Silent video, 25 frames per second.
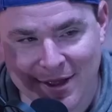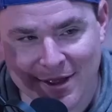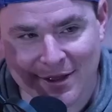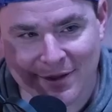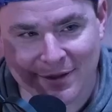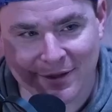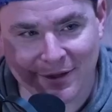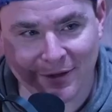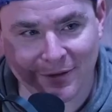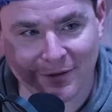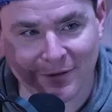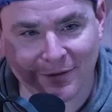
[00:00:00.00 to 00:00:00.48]

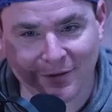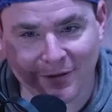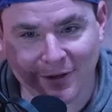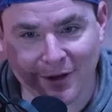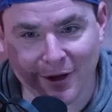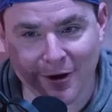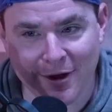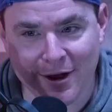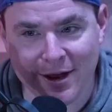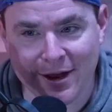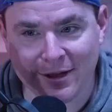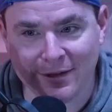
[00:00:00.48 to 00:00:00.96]
These
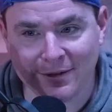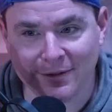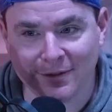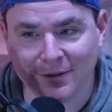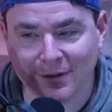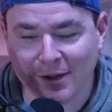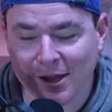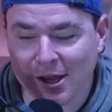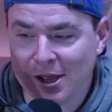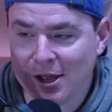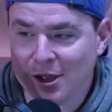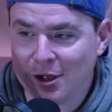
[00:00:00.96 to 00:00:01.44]

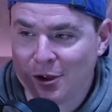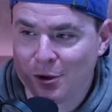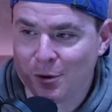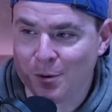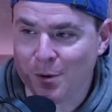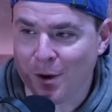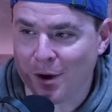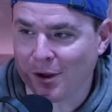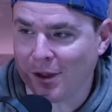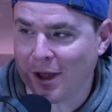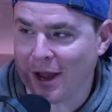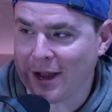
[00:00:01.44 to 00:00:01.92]
Syrians who
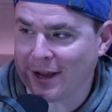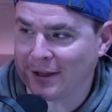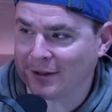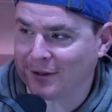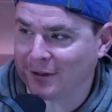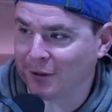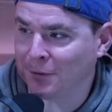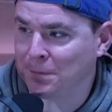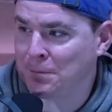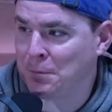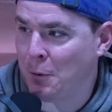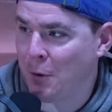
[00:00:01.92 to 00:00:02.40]
are, like, at
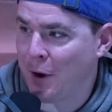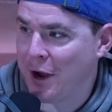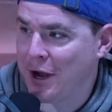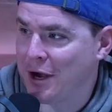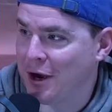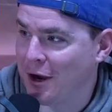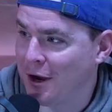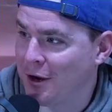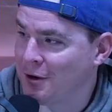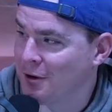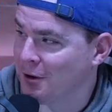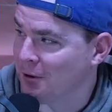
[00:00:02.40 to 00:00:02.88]
this point
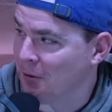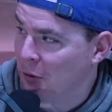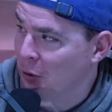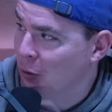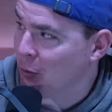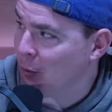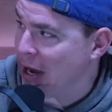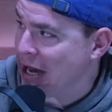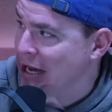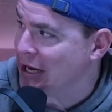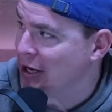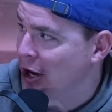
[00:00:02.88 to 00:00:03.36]
under the
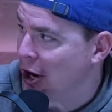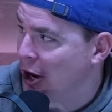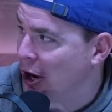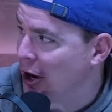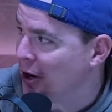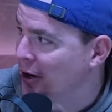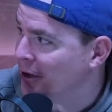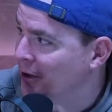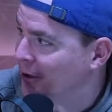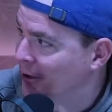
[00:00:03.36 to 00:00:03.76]
radar.